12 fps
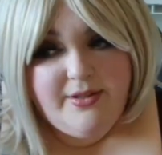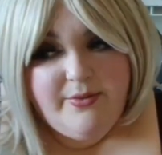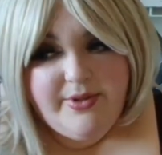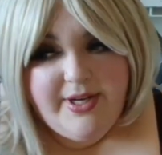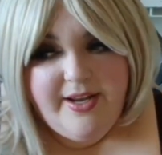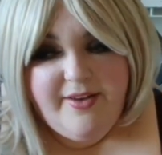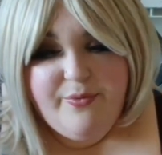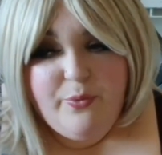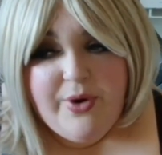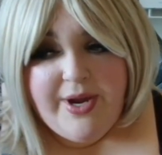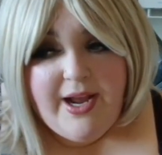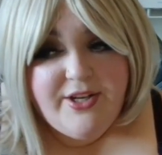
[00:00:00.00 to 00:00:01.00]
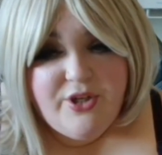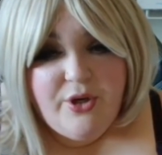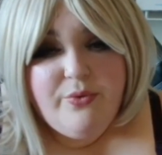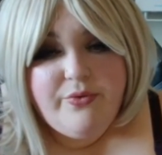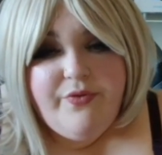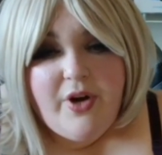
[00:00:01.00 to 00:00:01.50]
When I
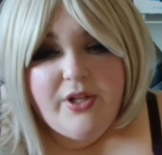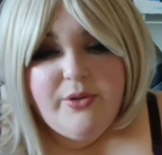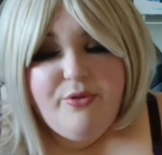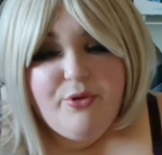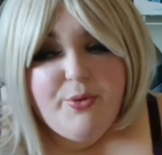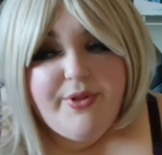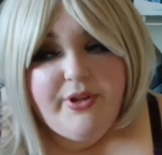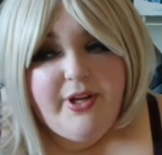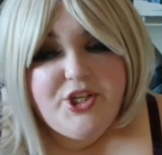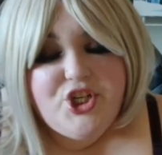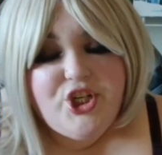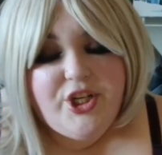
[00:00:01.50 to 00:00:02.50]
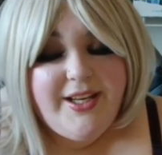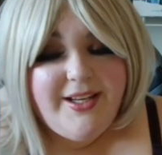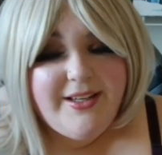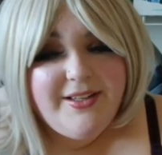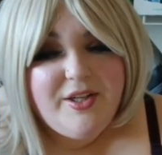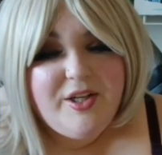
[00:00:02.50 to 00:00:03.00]
don't follow through with a lot of
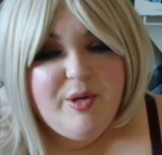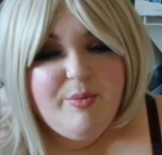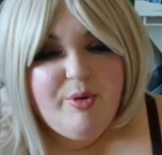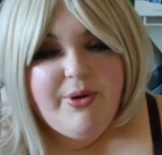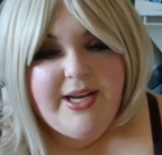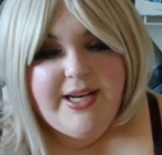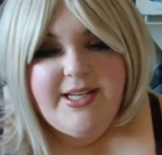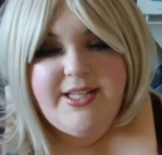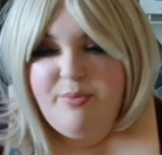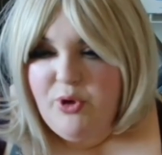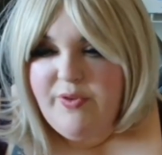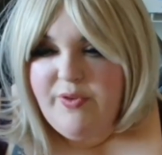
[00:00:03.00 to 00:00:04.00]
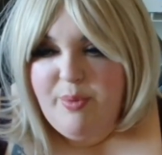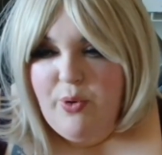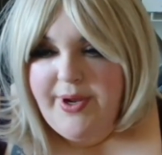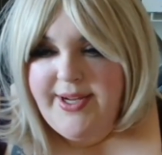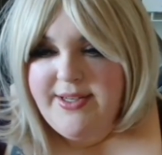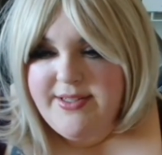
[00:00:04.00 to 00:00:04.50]
shit, but when I need to prove a
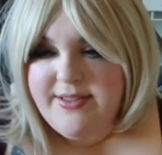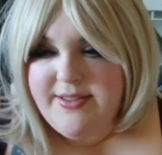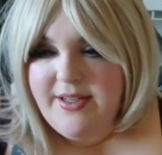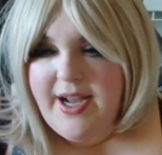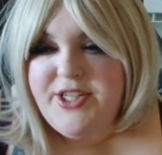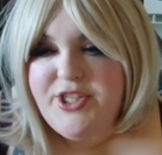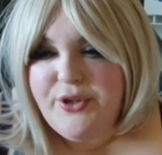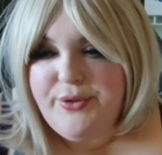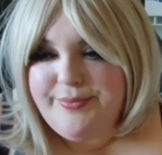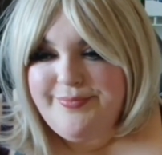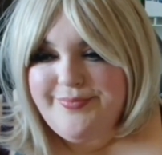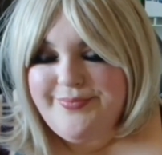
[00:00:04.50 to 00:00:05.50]
point, I do.